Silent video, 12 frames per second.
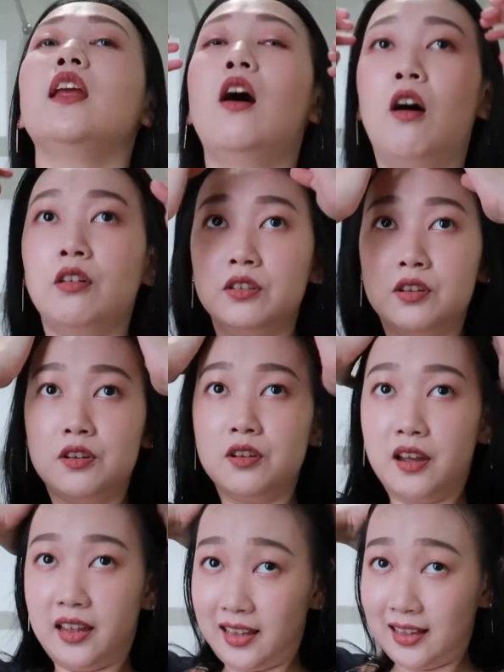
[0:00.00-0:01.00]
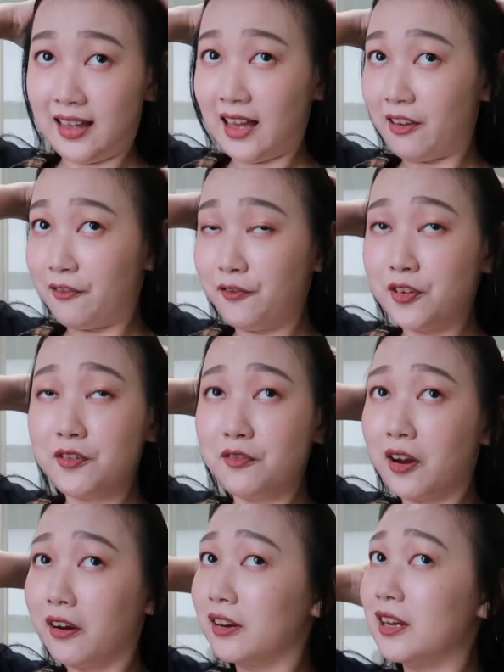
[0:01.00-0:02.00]
Although I feel
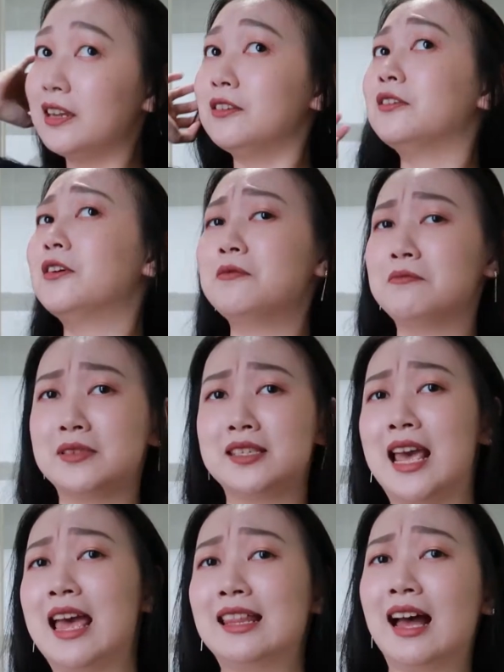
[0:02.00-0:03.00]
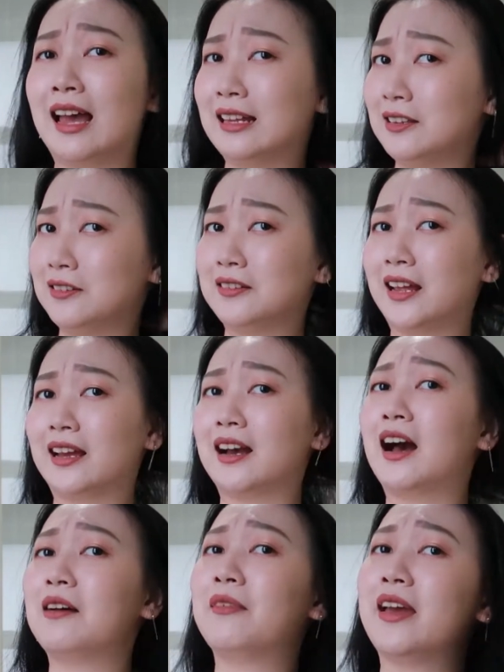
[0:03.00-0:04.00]
very, you know, mseta, I need to like
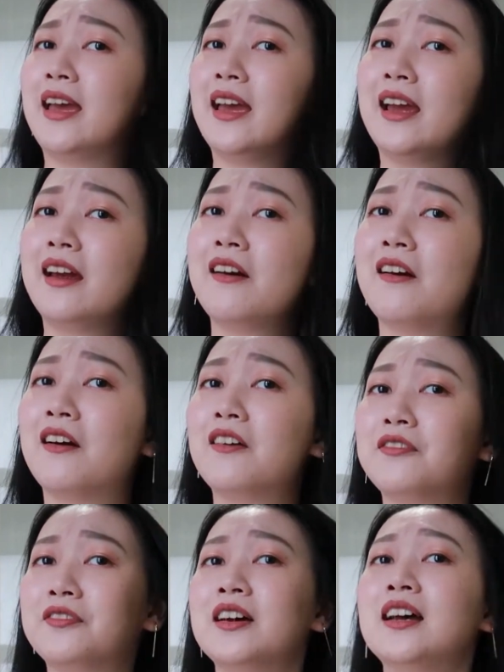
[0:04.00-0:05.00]
cut my hair off.